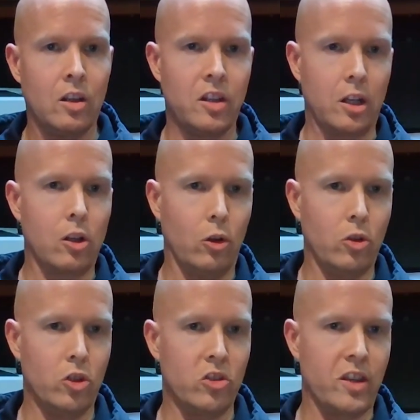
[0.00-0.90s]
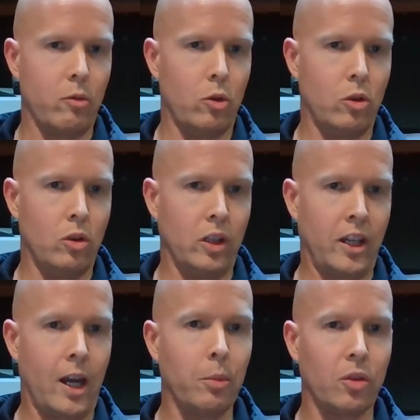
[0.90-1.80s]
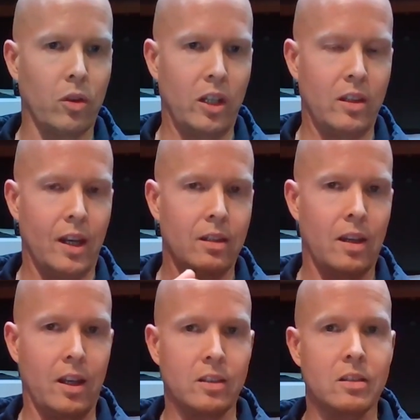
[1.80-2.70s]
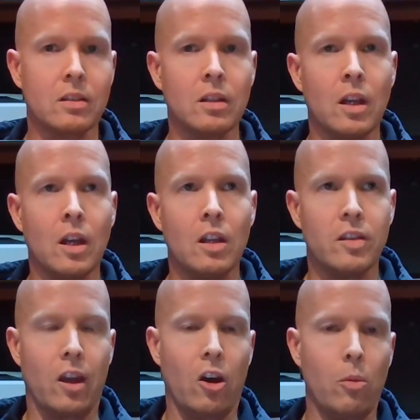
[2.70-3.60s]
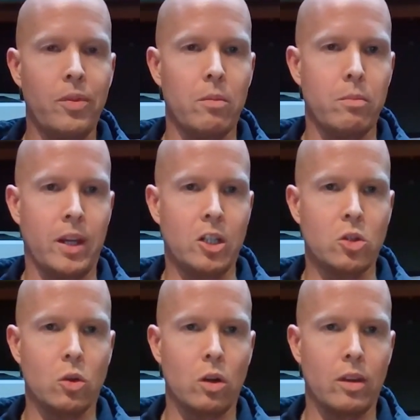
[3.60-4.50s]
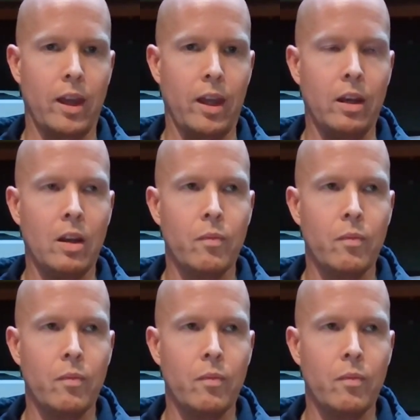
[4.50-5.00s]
the enclosures that will encapsulate that test to help them make sure that